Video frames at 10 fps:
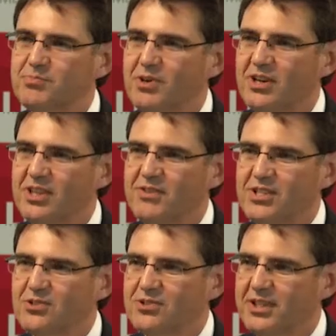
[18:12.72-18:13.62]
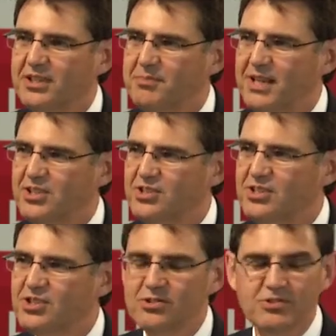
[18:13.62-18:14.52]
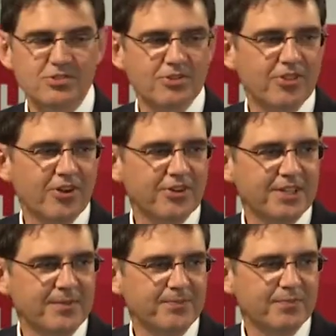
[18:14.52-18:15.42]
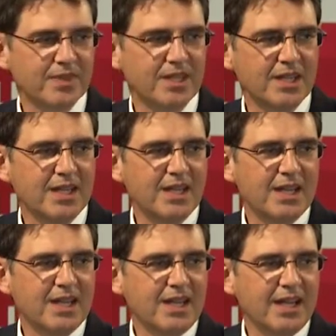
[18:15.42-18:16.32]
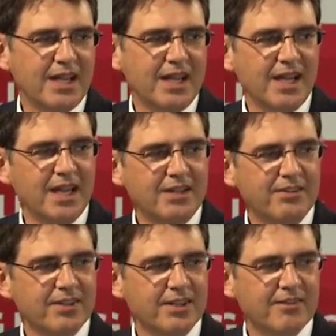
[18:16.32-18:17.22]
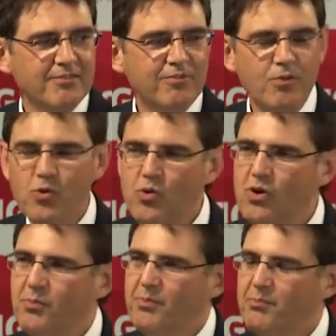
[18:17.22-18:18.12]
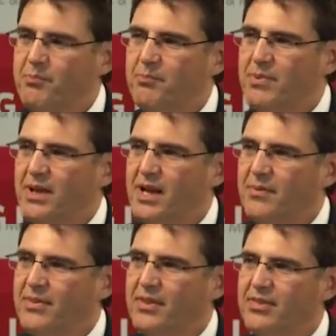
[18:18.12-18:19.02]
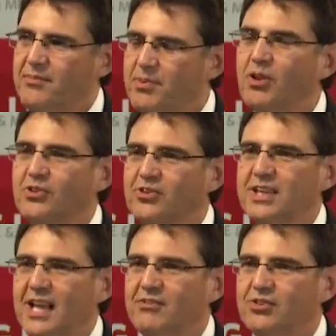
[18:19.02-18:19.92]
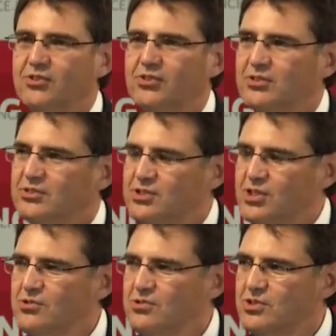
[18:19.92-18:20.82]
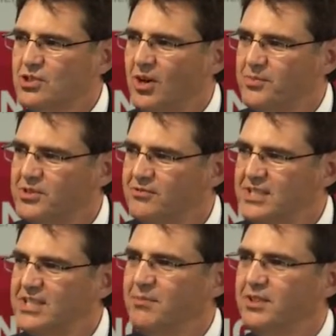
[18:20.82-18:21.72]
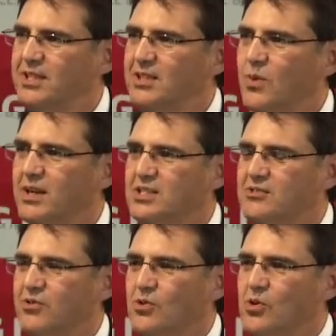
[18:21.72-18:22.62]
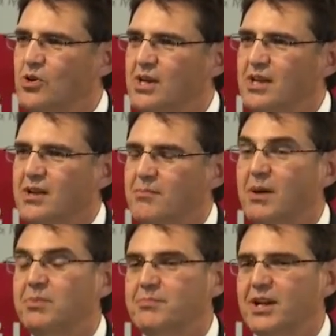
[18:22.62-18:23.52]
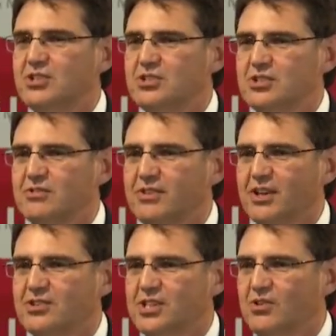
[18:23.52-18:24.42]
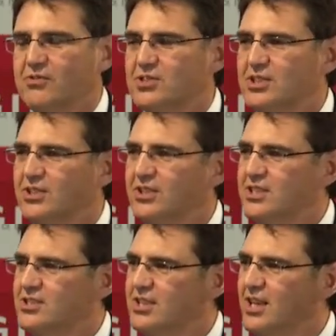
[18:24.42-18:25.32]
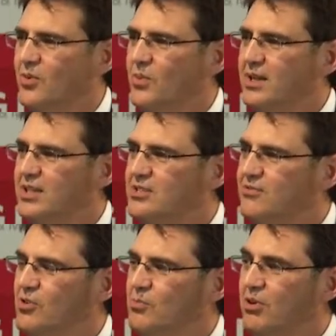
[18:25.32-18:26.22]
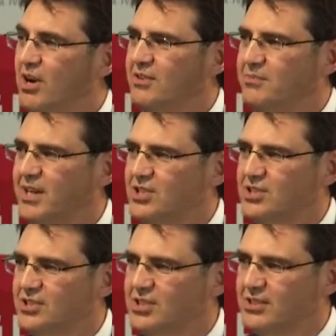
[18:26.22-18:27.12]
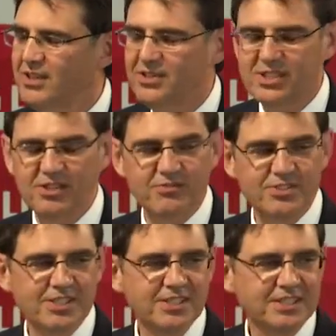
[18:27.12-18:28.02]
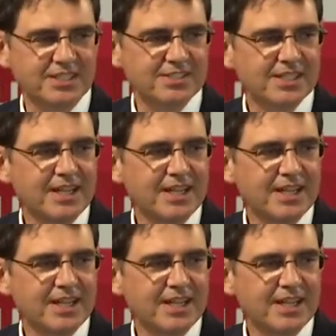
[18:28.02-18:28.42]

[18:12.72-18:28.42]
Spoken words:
by the Victorian Managed Insurance Authority. And the policy covers two types of indemnity. One is for public patients of those health facilities and the other one is for private patients of those health facilities.